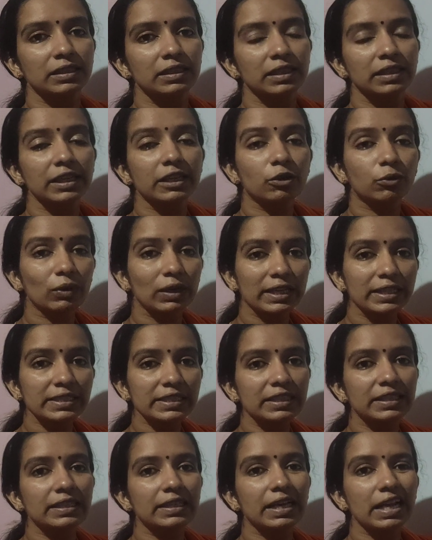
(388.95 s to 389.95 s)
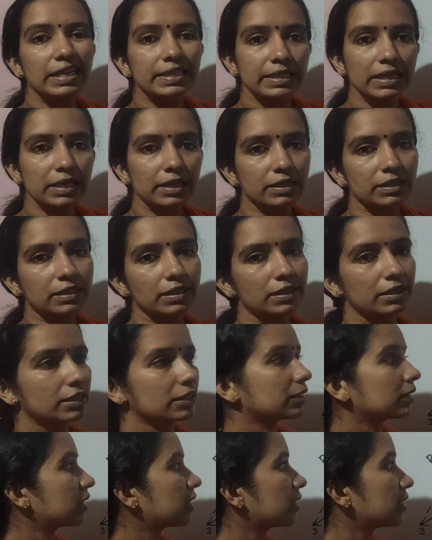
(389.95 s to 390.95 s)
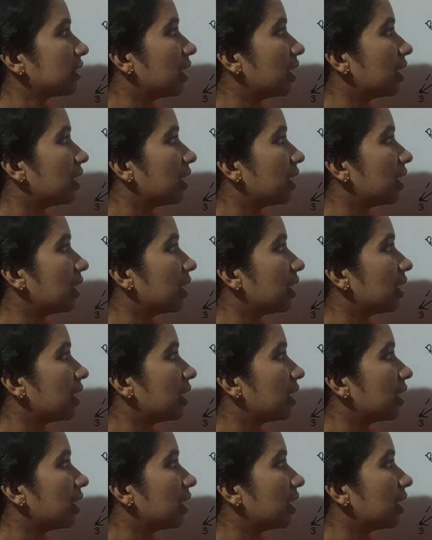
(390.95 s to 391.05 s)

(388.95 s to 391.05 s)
equivalent delta resistors